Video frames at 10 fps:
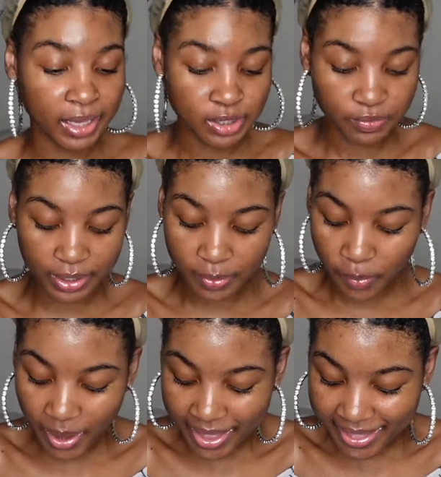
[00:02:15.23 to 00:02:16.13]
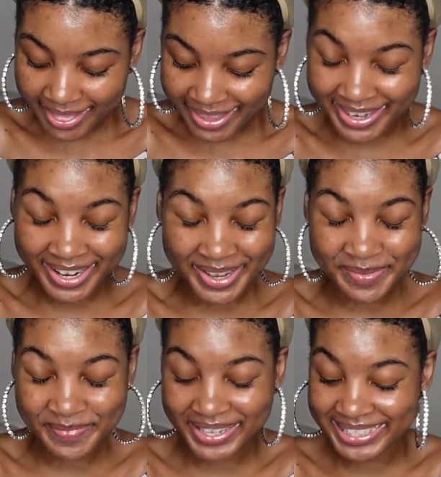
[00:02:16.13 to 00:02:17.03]
really well, and I'm
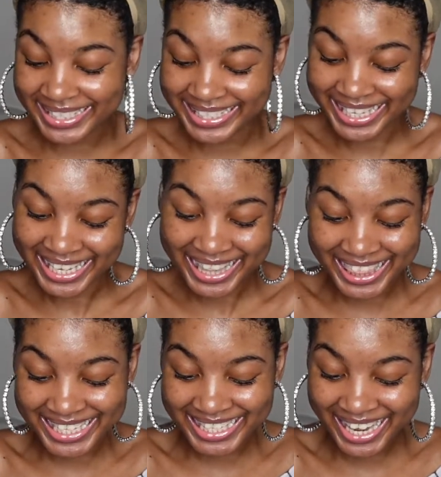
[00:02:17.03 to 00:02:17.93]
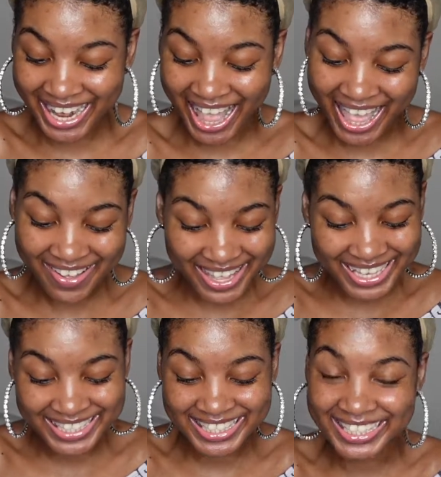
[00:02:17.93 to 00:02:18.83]
about to take this hair out and
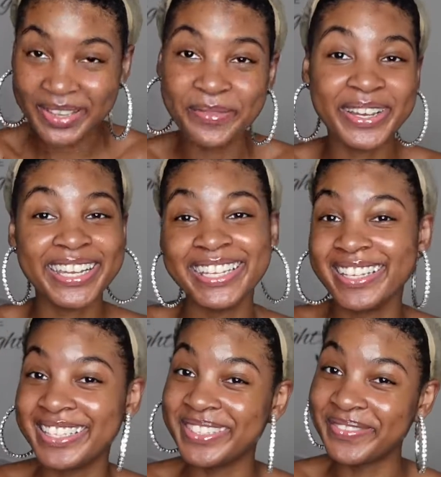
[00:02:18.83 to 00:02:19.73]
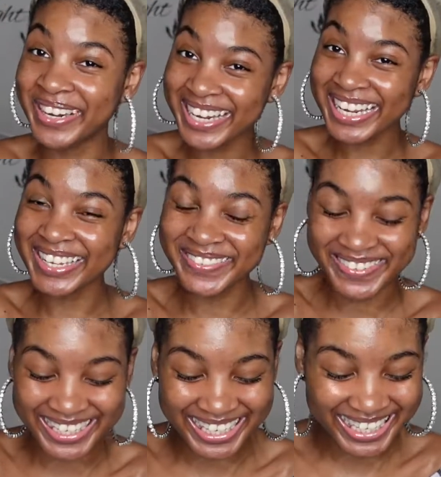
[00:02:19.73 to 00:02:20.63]
see what it is working
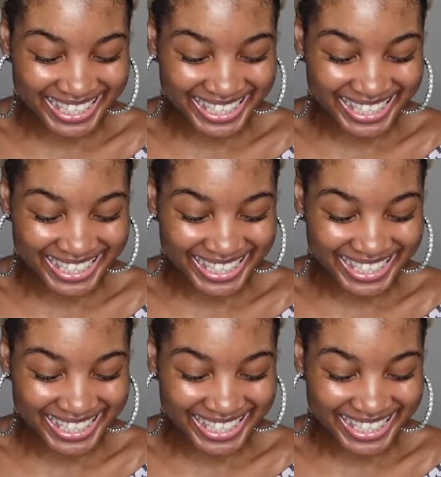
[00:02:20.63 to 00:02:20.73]
with.